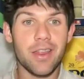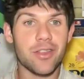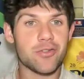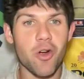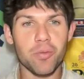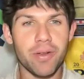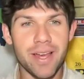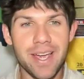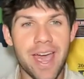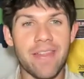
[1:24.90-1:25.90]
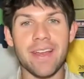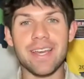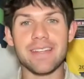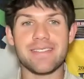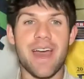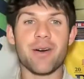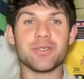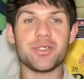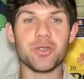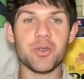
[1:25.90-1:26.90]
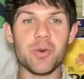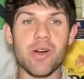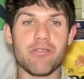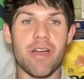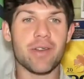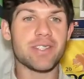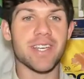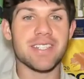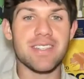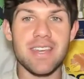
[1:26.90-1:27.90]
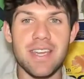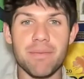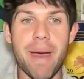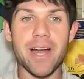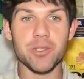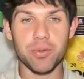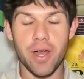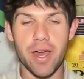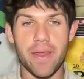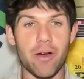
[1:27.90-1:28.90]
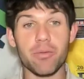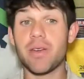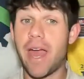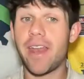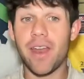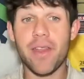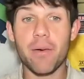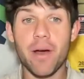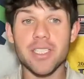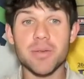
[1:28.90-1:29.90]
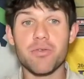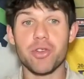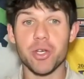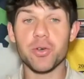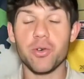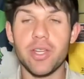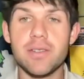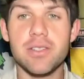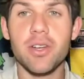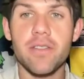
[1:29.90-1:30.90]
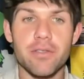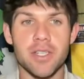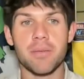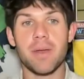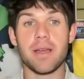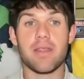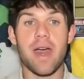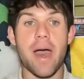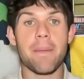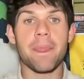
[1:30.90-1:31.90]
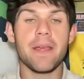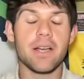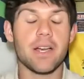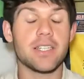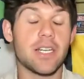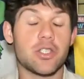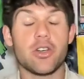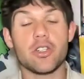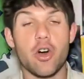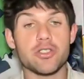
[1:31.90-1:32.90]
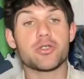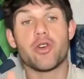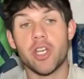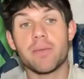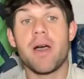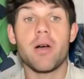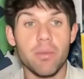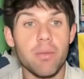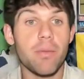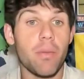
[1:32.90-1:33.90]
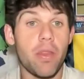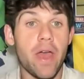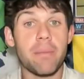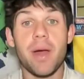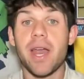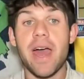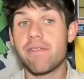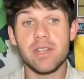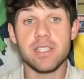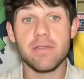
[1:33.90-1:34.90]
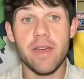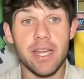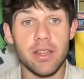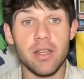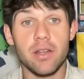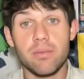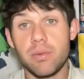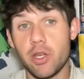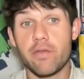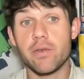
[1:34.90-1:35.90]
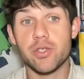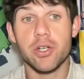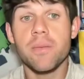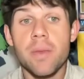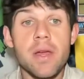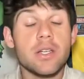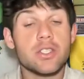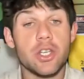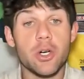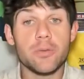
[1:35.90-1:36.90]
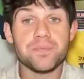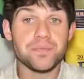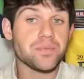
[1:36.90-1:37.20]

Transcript: stroke play and then get down to around a 16 match play. That would honestly be really cool. He's looking for something like that. Also talking about them not having this event in the near future. So